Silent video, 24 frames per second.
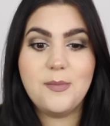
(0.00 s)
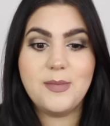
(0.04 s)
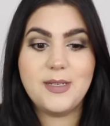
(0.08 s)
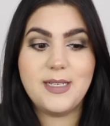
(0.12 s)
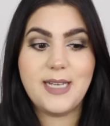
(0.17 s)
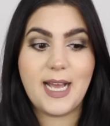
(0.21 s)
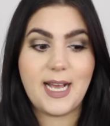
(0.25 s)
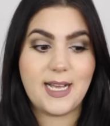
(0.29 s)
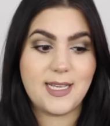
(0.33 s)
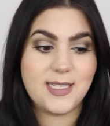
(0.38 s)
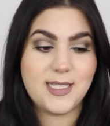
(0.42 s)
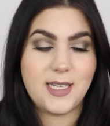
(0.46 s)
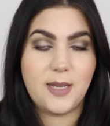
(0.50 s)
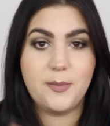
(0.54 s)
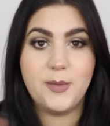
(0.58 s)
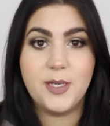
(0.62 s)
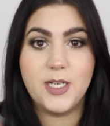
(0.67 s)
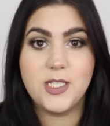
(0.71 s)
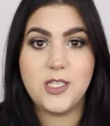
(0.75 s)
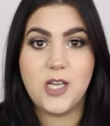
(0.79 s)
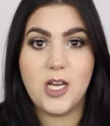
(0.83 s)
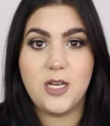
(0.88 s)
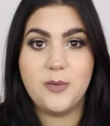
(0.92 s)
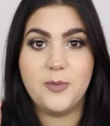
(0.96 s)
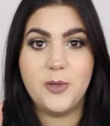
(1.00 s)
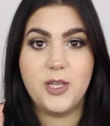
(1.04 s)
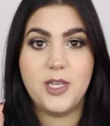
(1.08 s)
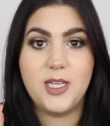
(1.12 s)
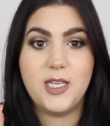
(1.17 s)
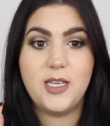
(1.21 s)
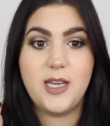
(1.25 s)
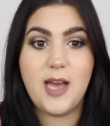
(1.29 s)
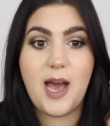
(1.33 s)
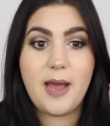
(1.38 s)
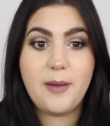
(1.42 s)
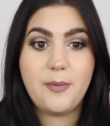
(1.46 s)
Next, I'm going to talk about
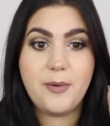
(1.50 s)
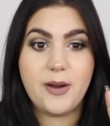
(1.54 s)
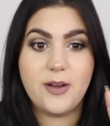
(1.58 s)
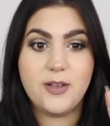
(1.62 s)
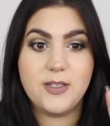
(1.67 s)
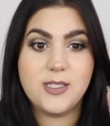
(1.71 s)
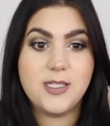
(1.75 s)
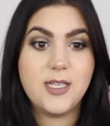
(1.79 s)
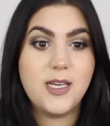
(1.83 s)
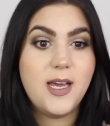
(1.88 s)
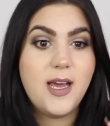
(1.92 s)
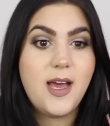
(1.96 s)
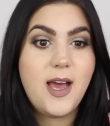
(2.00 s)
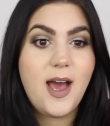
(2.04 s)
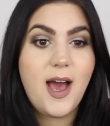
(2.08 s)
the eyebrows.